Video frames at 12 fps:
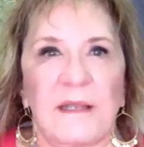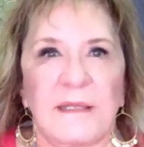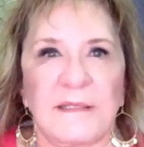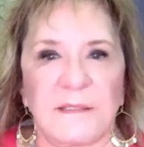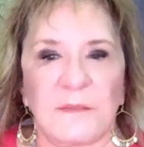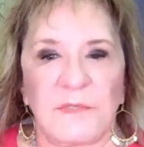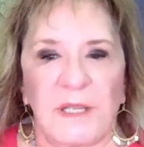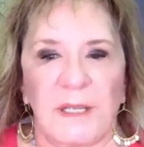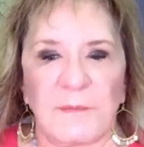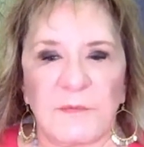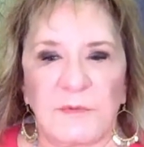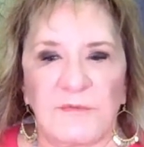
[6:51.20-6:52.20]
And
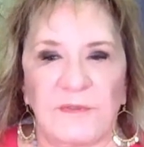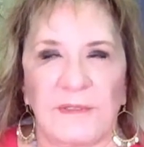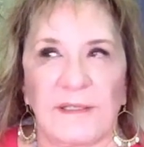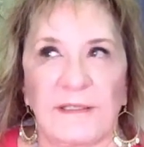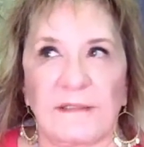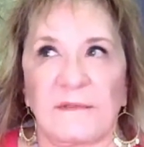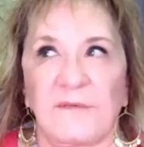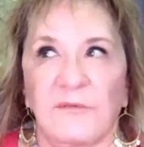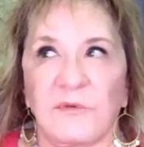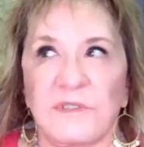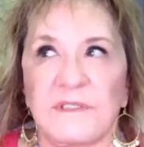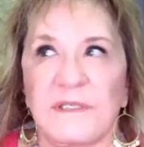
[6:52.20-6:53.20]
sometimes we feel like
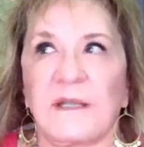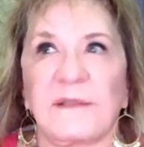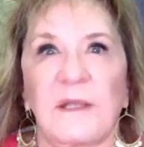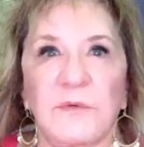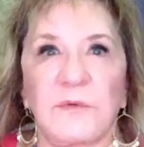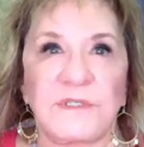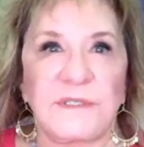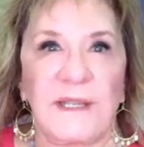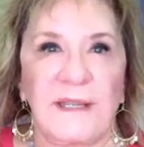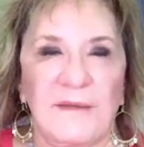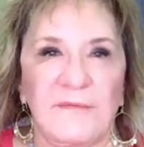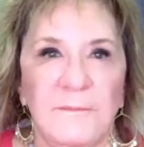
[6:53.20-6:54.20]
if we're stuck, that we're
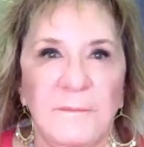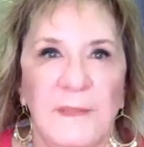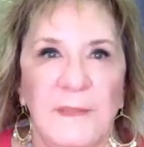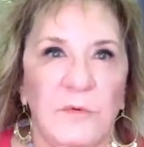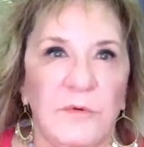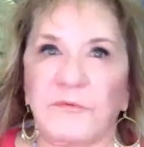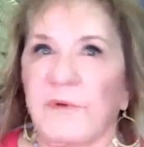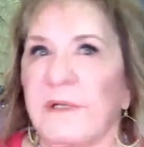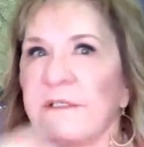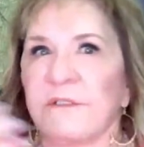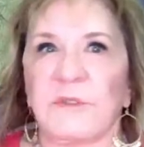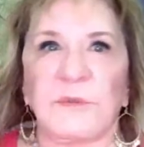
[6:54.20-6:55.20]
safe, we're
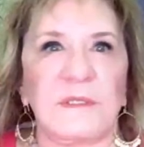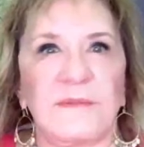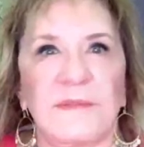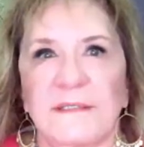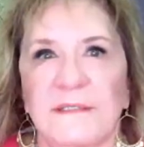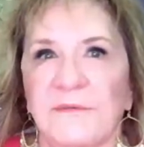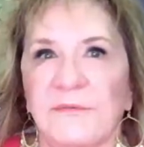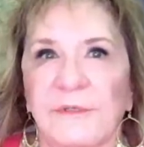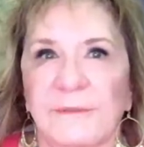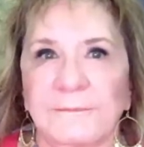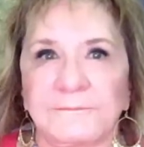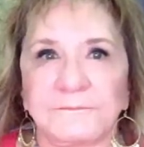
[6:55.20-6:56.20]
afraid to do anything
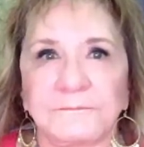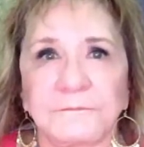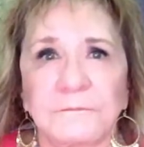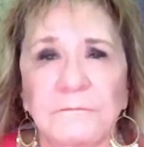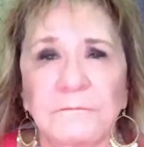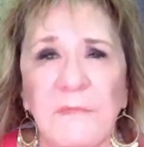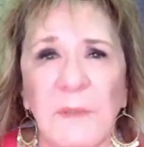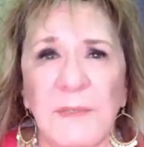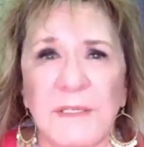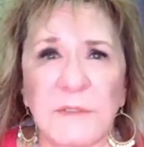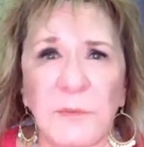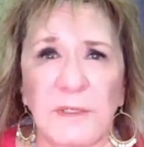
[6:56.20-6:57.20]
different,
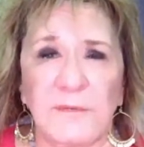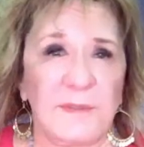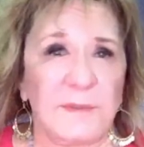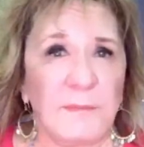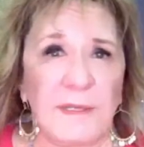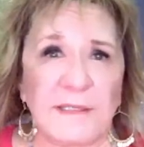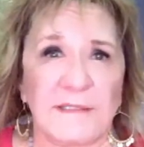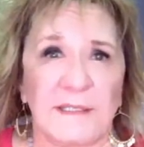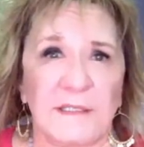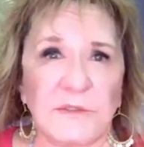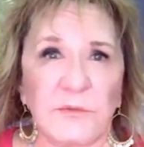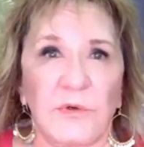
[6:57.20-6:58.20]
because what if it makes
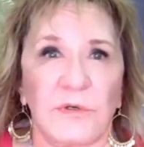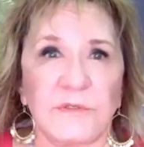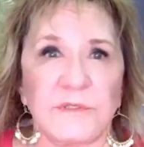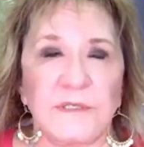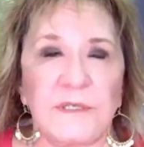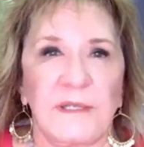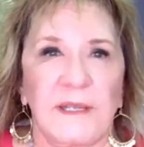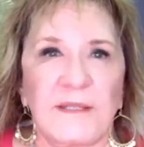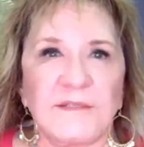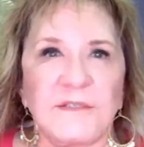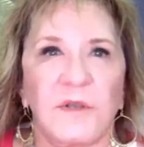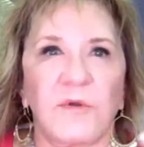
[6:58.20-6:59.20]
things worse?
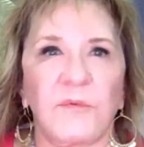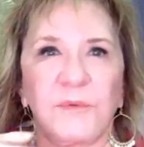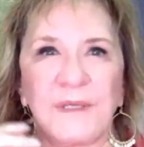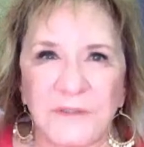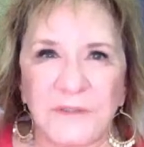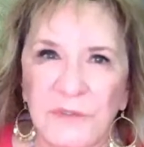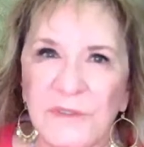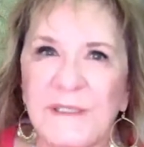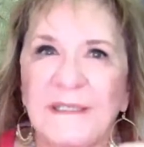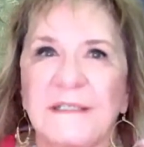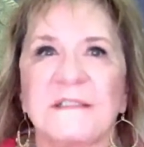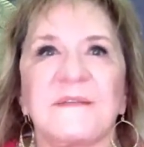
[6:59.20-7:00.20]
And so we sort of
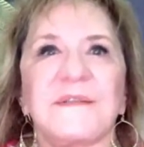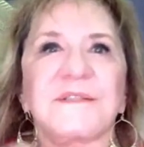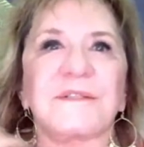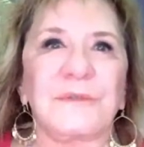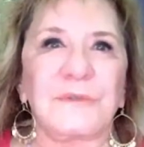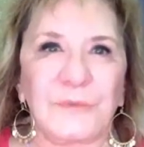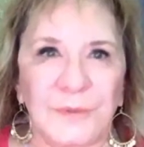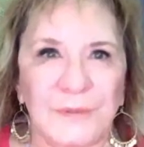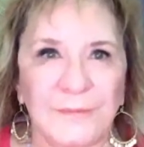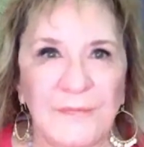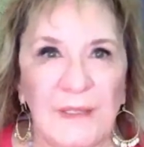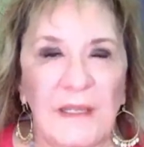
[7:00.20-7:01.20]
get into this loop.
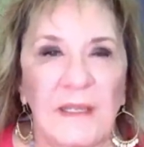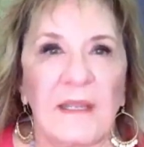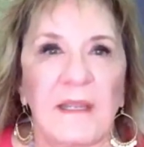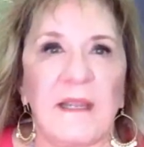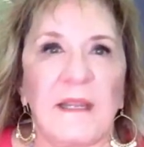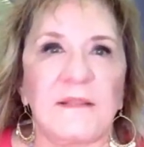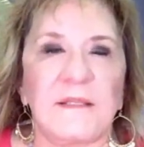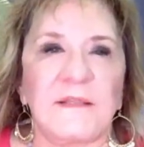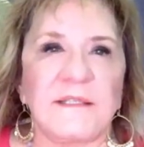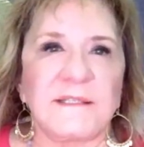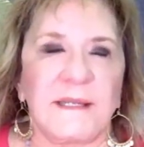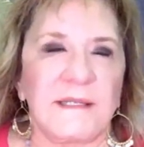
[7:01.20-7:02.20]
And then
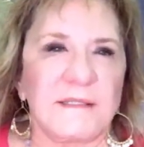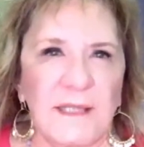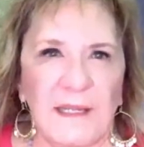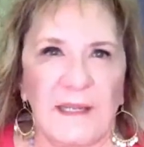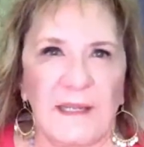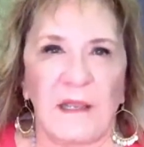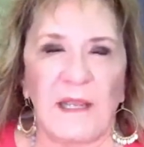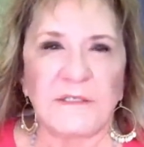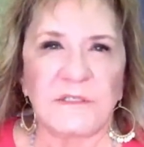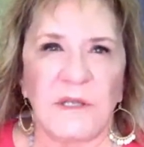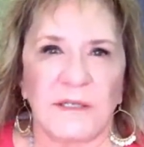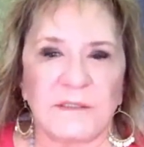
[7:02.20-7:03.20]
the second day, I
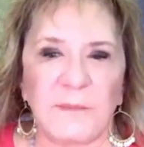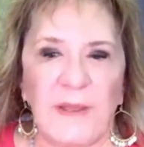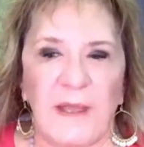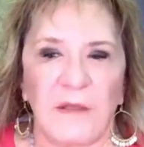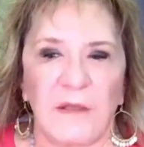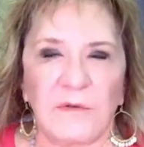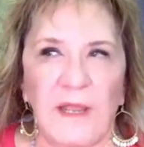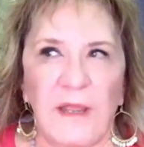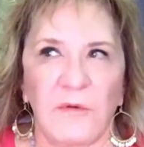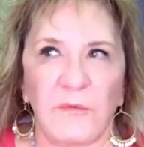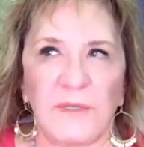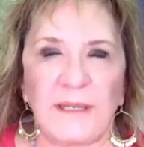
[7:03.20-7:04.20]
talked about
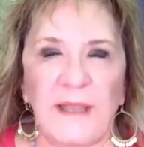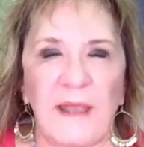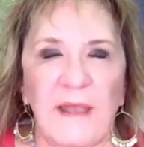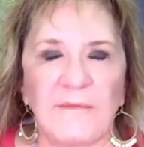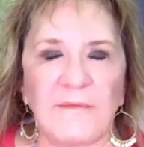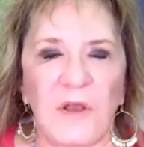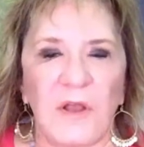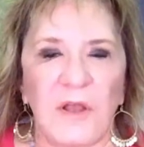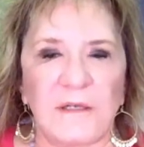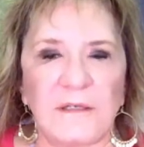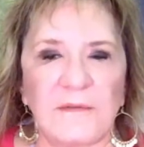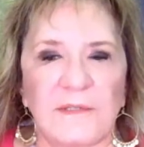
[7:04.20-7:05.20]
how we have on